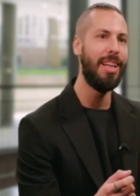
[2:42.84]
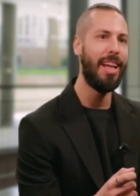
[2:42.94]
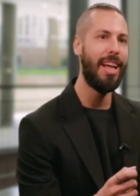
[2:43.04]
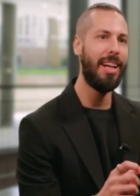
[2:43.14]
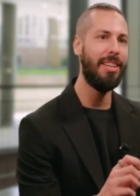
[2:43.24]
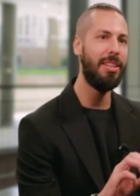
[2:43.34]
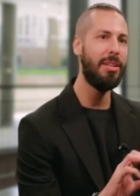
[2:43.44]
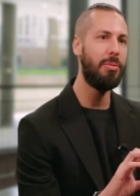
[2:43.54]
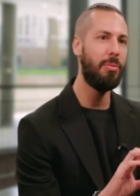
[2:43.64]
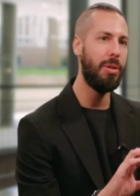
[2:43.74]
And I
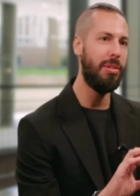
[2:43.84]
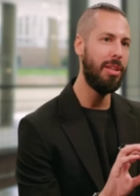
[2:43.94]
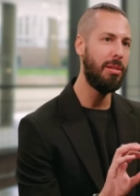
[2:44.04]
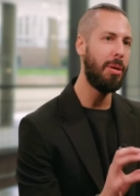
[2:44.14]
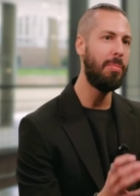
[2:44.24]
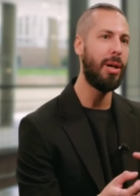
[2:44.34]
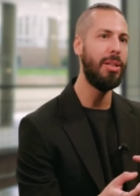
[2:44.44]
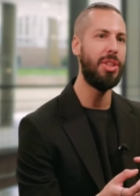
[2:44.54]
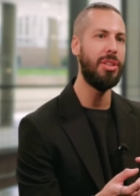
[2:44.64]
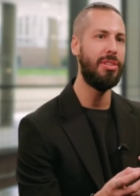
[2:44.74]
think within my
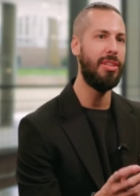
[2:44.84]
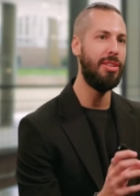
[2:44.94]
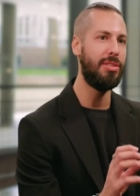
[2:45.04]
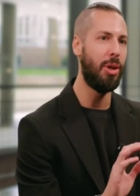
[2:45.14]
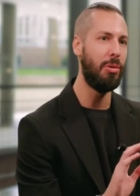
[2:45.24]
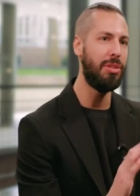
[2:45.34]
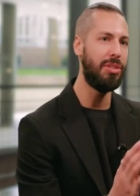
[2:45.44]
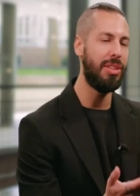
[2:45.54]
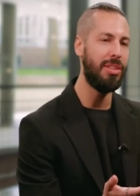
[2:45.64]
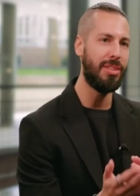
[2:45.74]
projects there is always
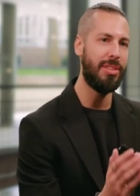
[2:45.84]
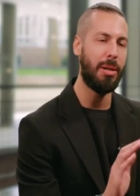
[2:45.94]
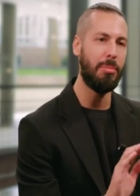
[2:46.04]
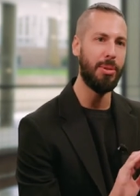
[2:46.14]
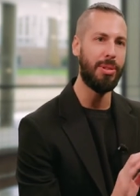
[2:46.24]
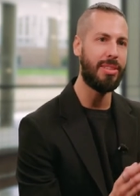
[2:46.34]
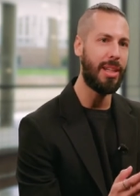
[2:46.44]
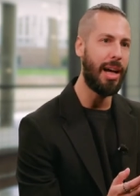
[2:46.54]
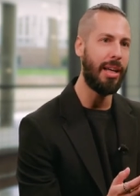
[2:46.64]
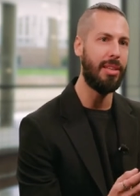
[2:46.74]
this double
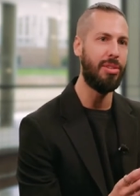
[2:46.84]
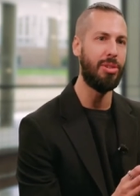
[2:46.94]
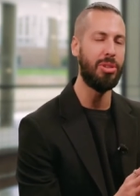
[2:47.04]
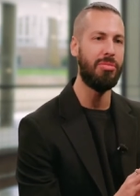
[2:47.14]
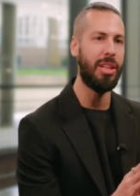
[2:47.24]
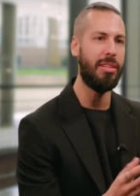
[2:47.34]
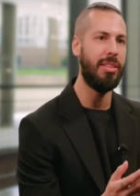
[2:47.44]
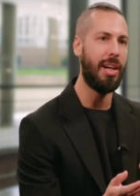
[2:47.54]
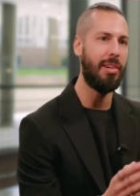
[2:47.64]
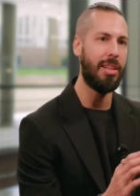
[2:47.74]
side, sort of like
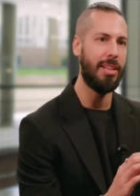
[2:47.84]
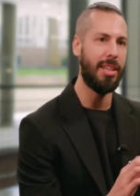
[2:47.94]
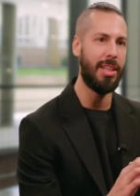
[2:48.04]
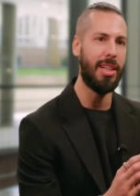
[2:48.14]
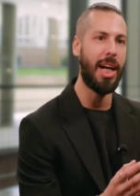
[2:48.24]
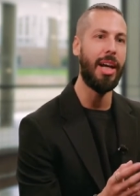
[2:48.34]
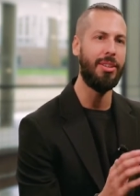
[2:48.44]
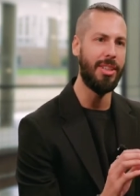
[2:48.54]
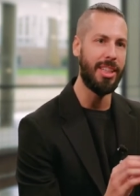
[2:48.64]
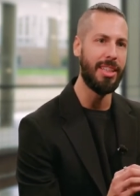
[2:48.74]
dark
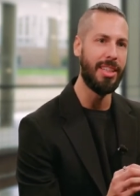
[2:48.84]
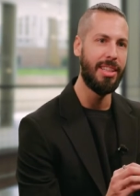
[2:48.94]
irony,